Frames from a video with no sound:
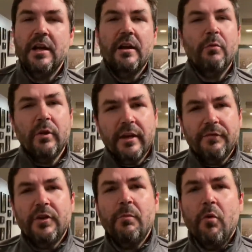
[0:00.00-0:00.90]
we'll get a
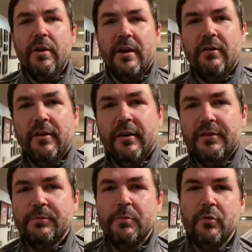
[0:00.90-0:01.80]
few more here
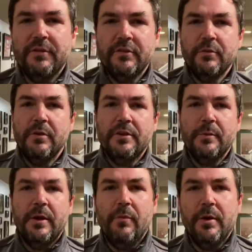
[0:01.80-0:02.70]
as we move into
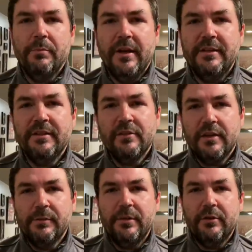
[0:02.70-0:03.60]
2021. But I did
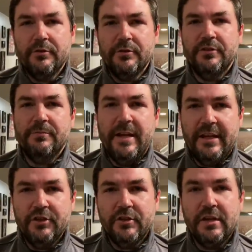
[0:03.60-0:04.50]
talk to Beetlejuice's
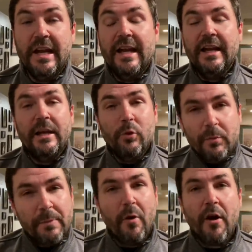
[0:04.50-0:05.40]
manager. He will
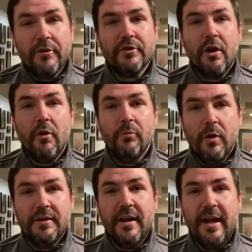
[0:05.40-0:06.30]
be part of the show
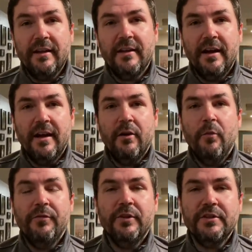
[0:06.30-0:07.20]
one day,
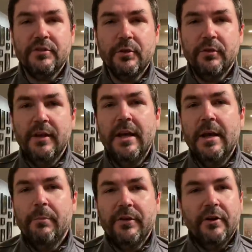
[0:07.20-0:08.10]
hopefully soon.
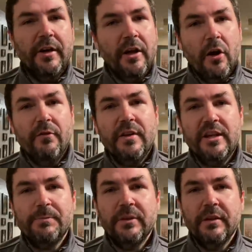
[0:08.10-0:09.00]
But during COVID,
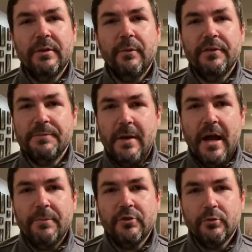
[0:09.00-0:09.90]
he's been living with his
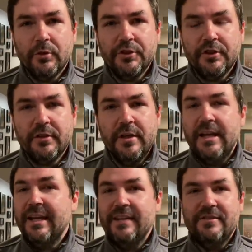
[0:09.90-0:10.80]
mom in Georgia.
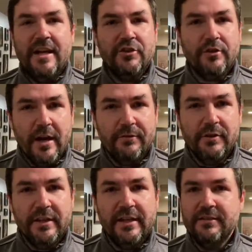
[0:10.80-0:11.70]
He's not
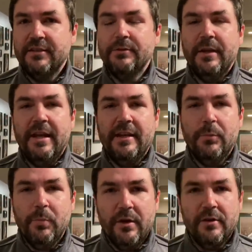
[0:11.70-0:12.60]
traveling. He's not doing any
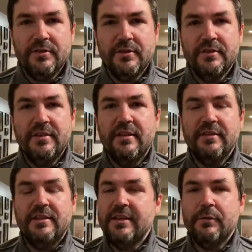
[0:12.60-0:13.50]
appearances.
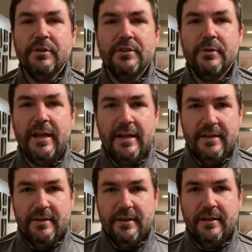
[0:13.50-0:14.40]
He's not really doing anything.